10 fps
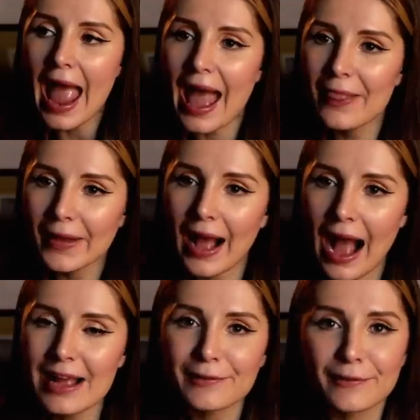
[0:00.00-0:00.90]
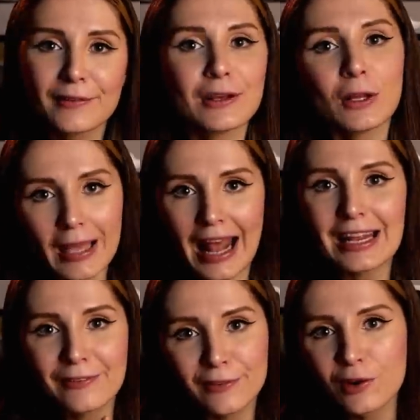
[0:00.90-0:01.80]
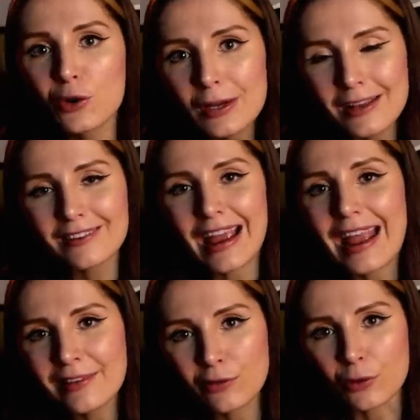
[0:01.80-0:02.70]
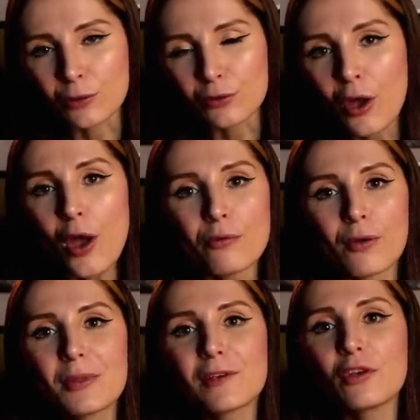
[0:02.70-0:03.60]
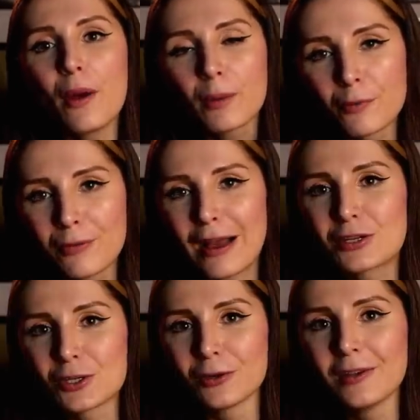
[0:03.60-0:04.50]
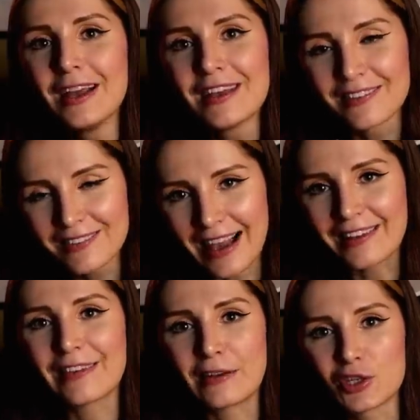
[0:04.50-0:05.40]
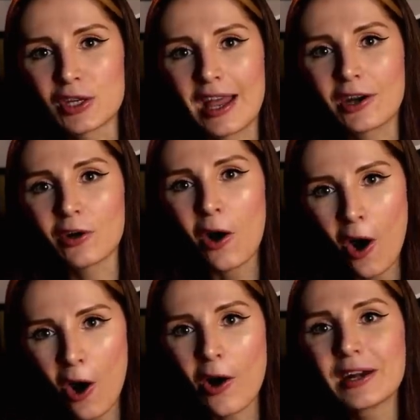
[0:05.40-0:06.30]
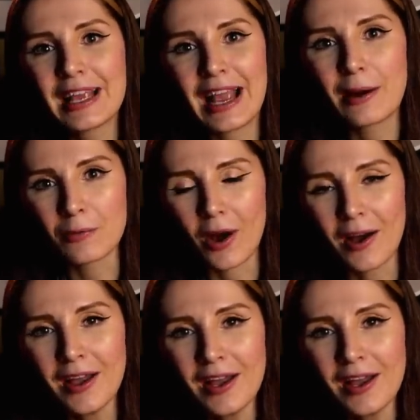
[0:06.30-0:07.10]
And the guy is still getting serious answers from this professional sex educator on camera.